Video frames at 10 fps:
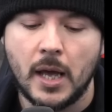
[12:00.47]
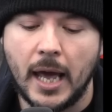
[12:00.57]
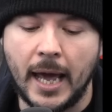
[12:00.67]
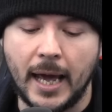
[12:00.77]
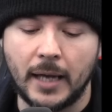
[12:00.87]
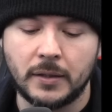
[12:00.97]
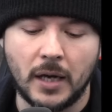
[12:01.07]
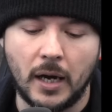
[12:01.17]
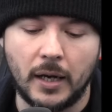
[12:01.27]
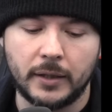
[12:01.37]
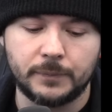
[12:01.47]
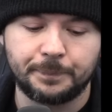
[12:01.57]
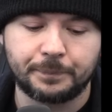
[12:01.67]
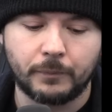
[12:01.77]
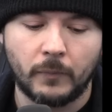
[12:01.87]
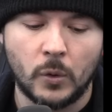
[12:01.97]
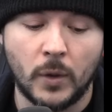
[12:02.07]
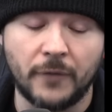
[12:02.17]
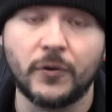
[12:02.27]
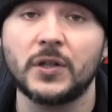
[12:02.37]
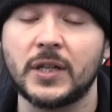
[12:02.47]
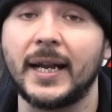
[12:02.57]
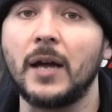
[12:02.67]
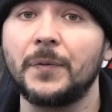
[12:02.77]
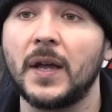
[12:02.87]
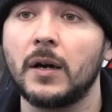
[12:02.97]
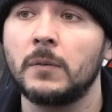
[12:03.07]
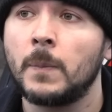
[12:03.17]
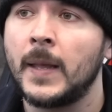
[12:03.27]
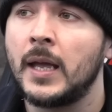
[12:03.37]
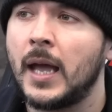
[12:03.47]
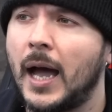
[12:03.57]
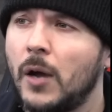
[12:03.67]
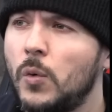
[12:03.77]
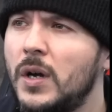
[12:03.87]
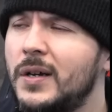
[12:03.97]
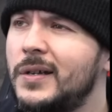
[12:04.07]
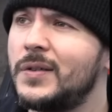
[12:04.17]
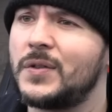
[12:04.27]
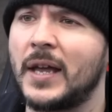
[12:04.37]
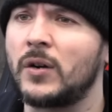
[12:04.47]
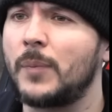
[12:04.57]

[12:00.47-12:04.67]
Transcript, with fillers: And uh, when I first got out there, I was, I don't know, I